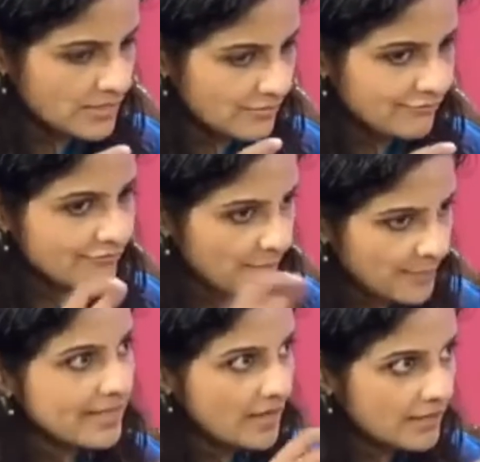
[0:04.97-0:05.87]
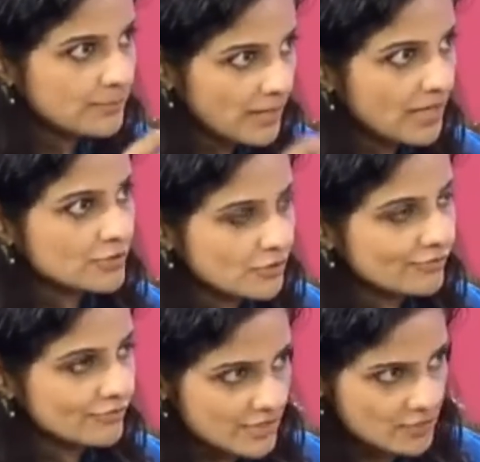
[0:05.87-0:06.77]
if women are a part
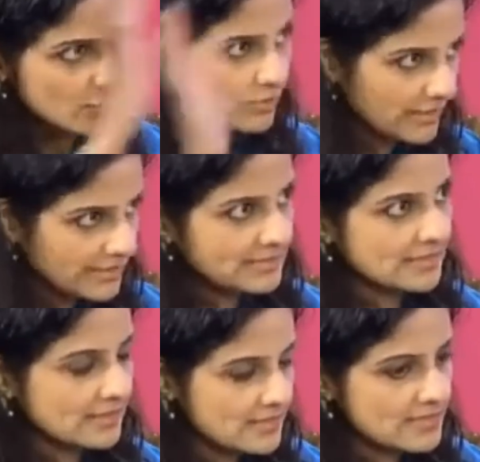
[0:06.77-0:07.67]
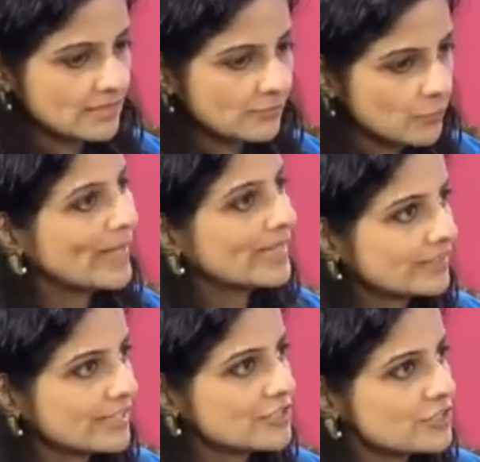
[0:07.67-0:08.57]
of this whole India's
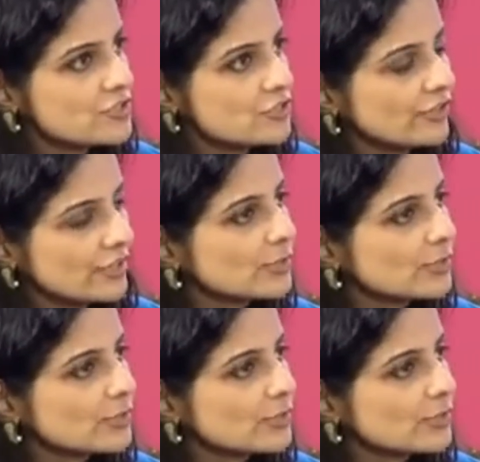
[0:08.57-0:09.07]
wealth creation story,